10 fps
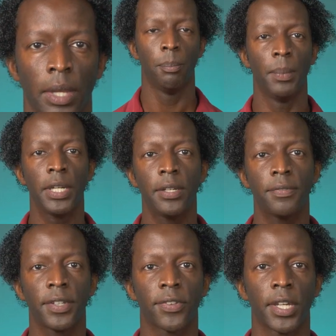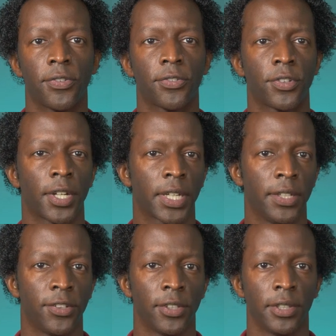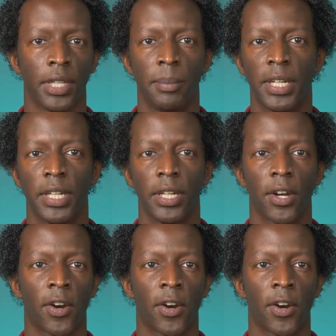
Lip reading: Many of us stuck into limiting